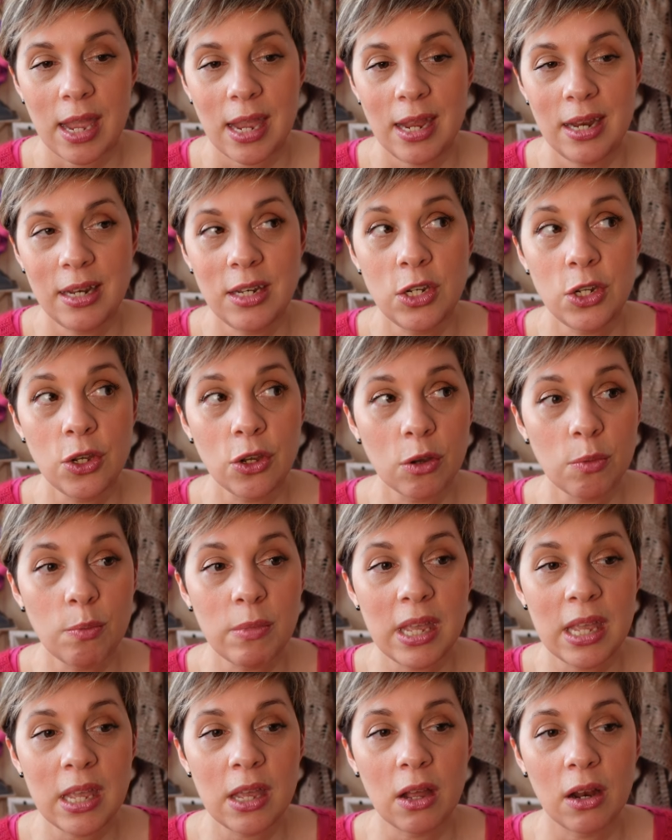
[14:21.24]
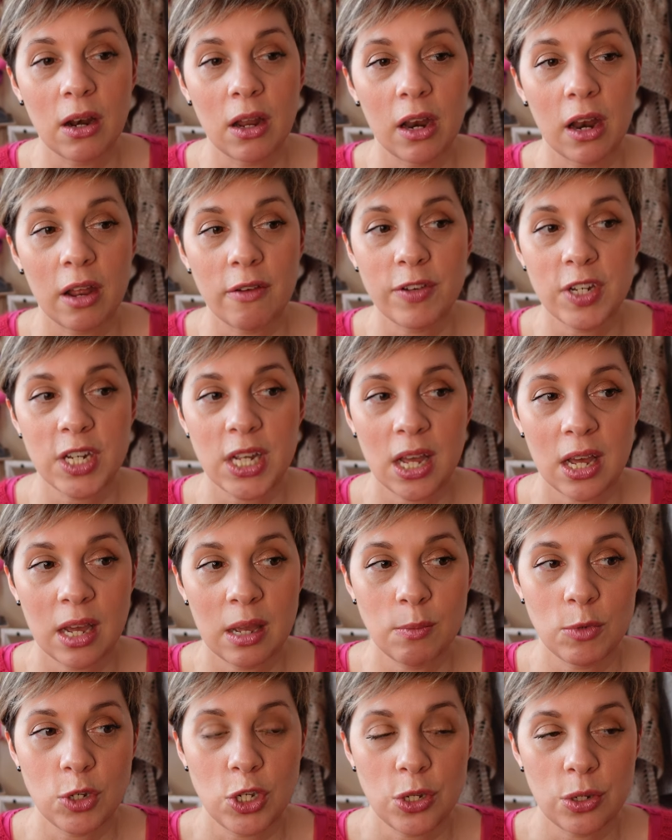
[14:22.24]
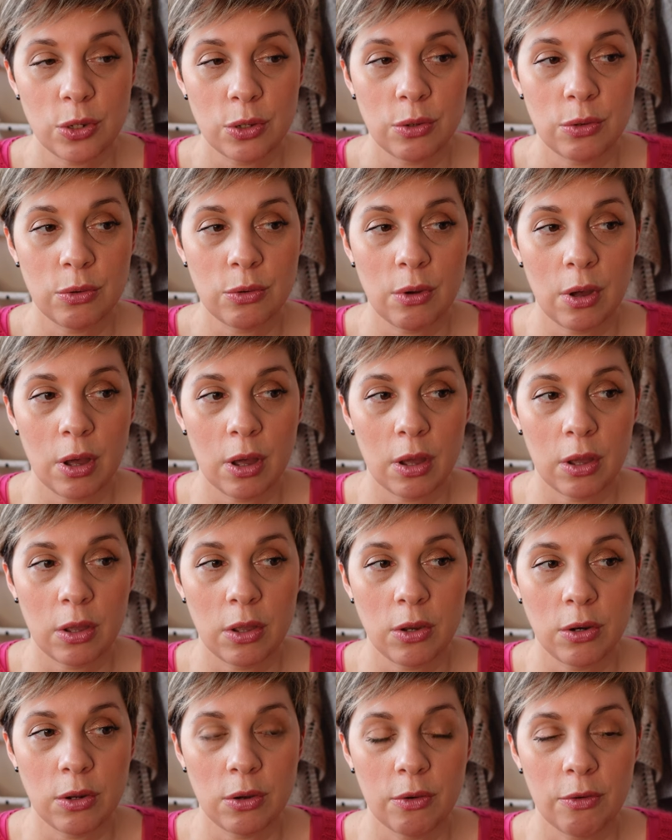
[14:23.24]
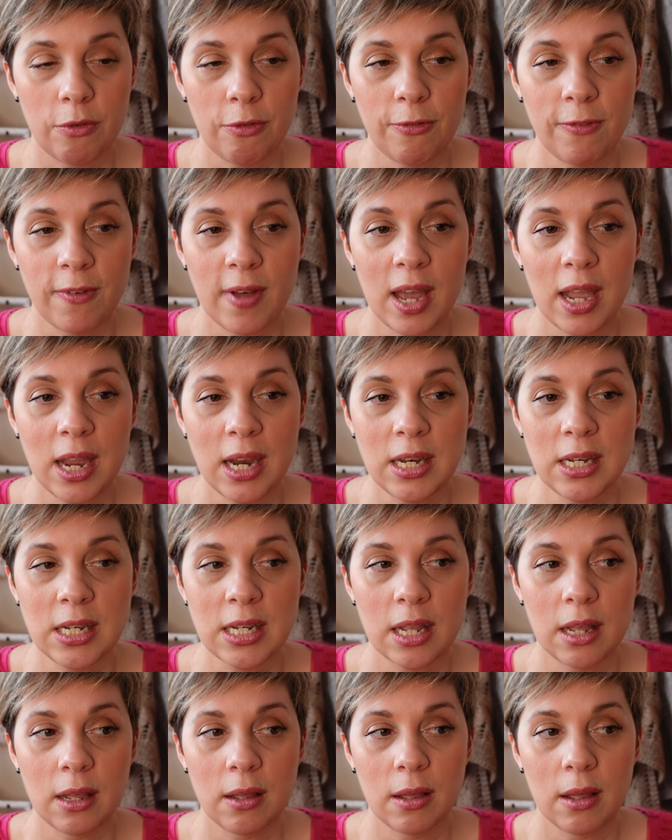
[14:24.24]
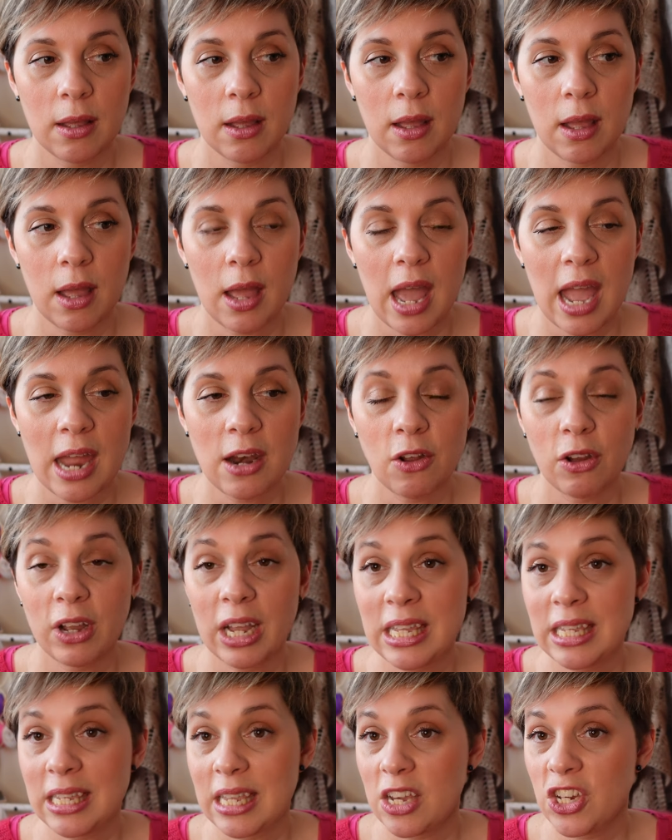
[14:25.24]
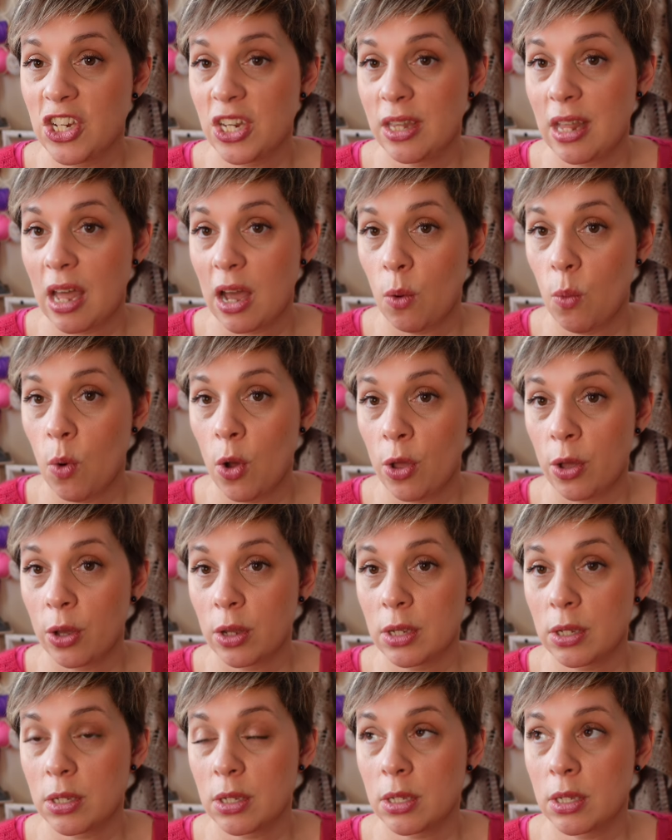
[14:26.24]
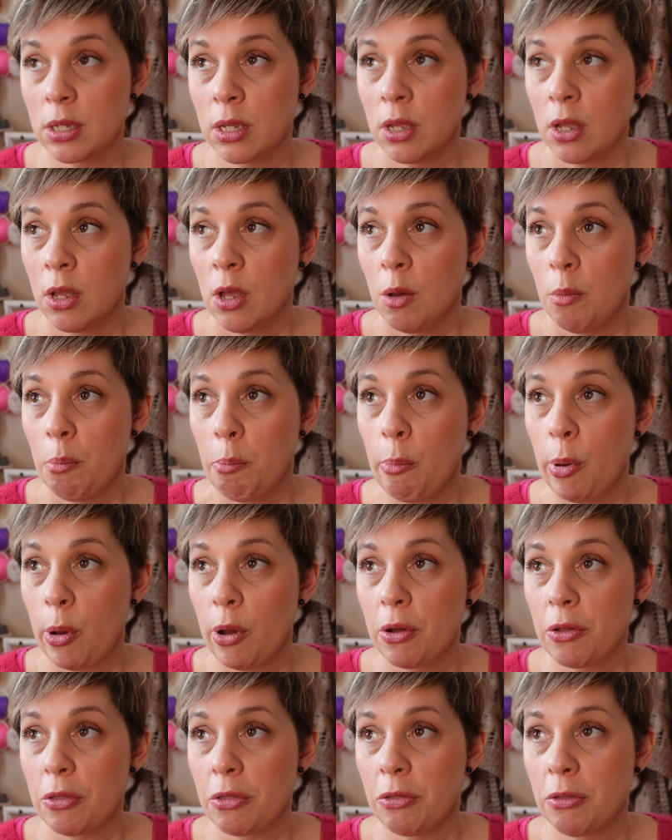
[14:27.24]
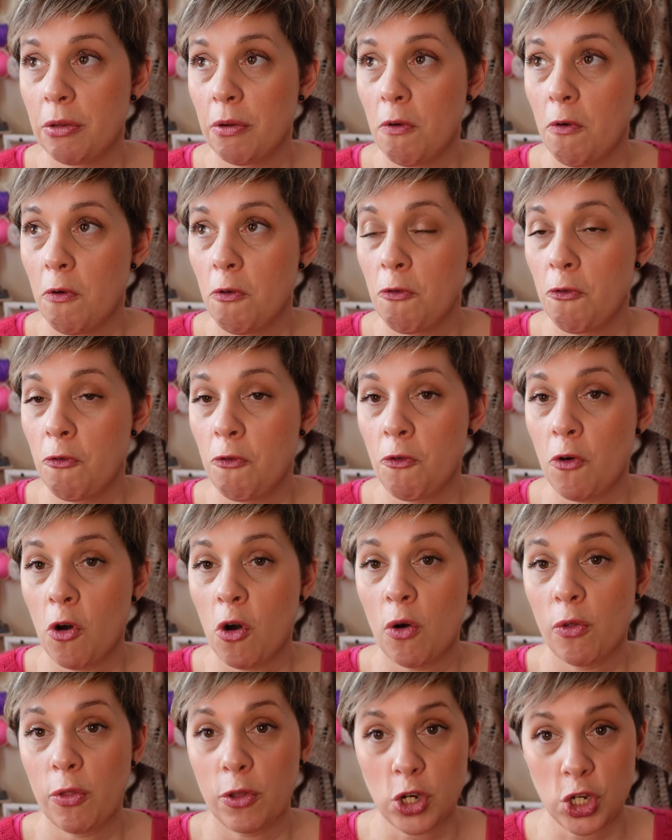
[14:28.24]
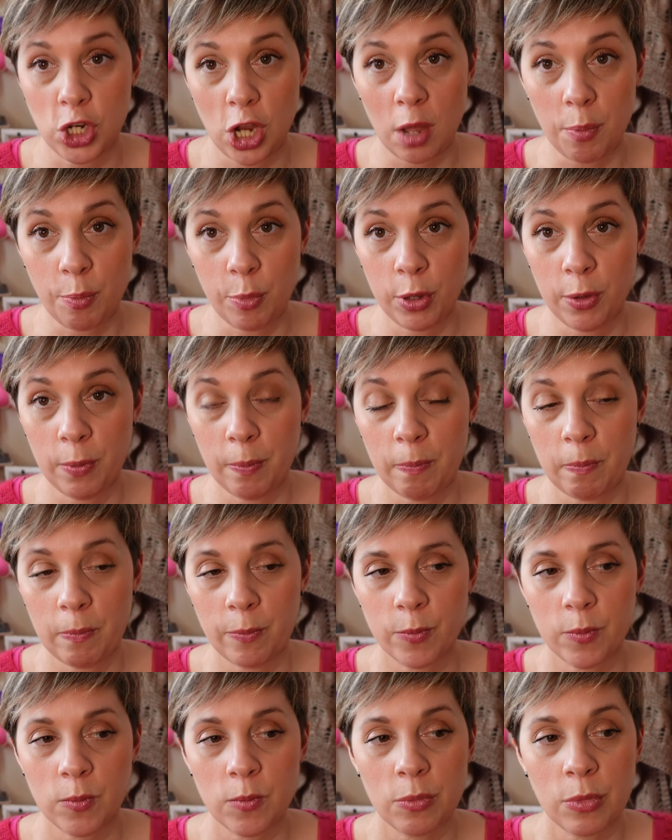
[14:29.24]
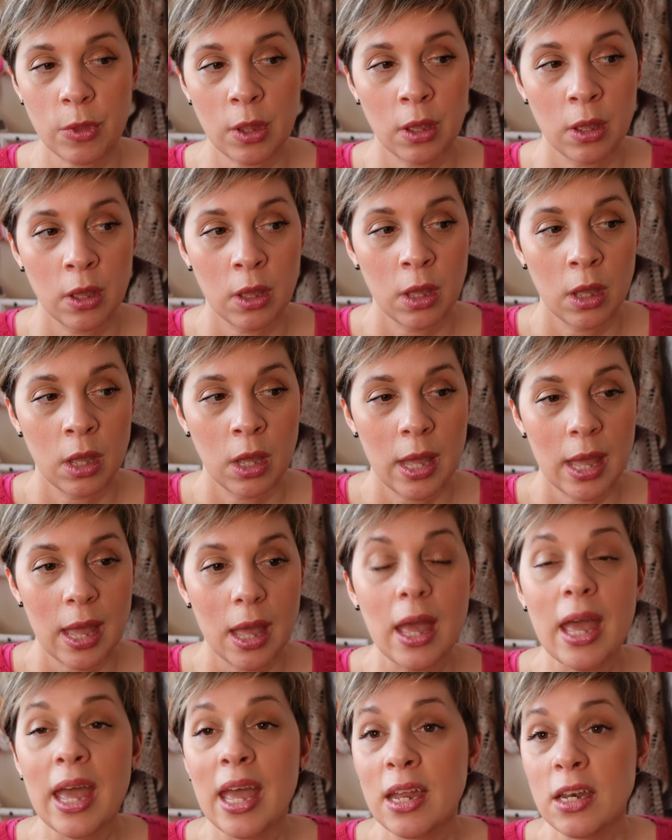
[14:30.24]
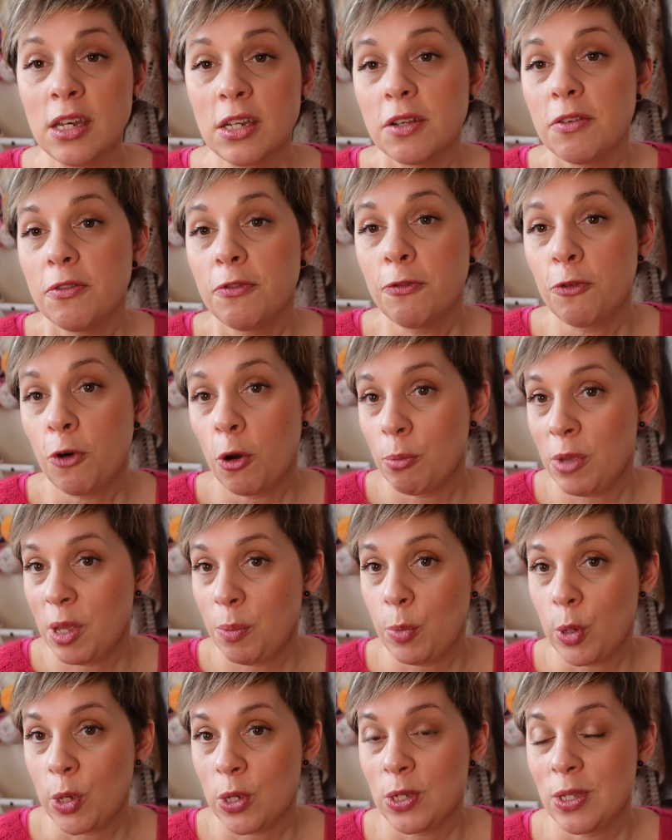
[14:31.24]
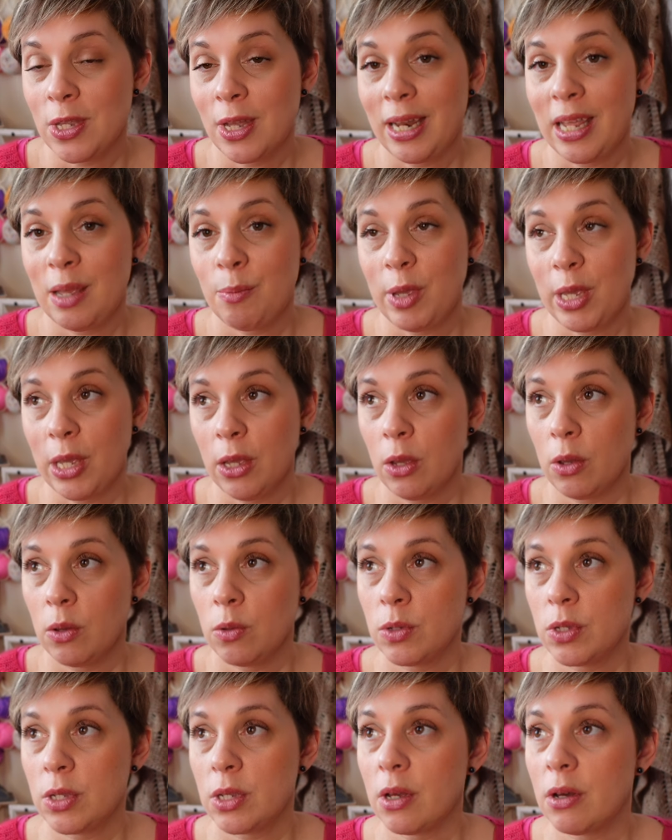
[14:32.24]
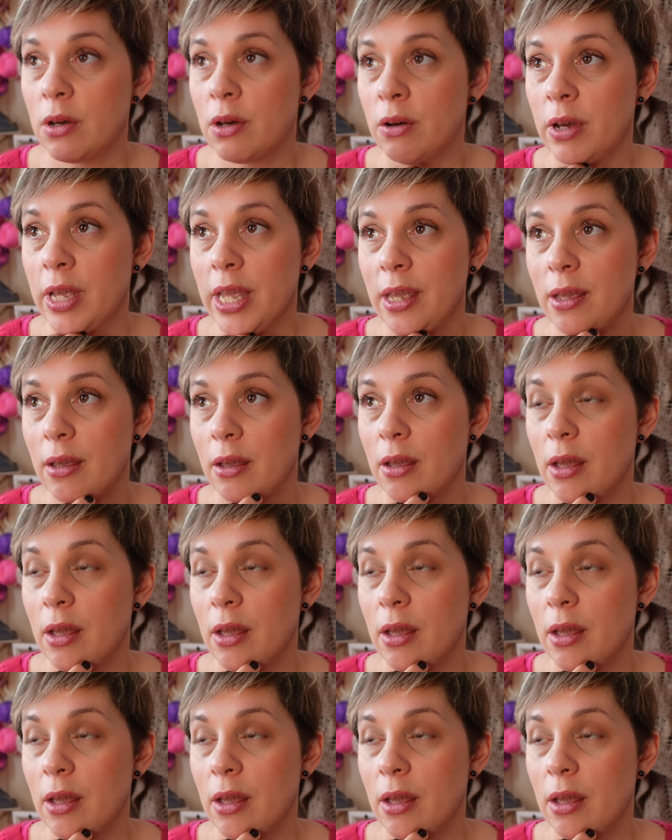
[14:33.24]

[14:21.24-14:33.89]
it took me a lot of time to, you know, find an organization that works both for the shop and for me personally, because I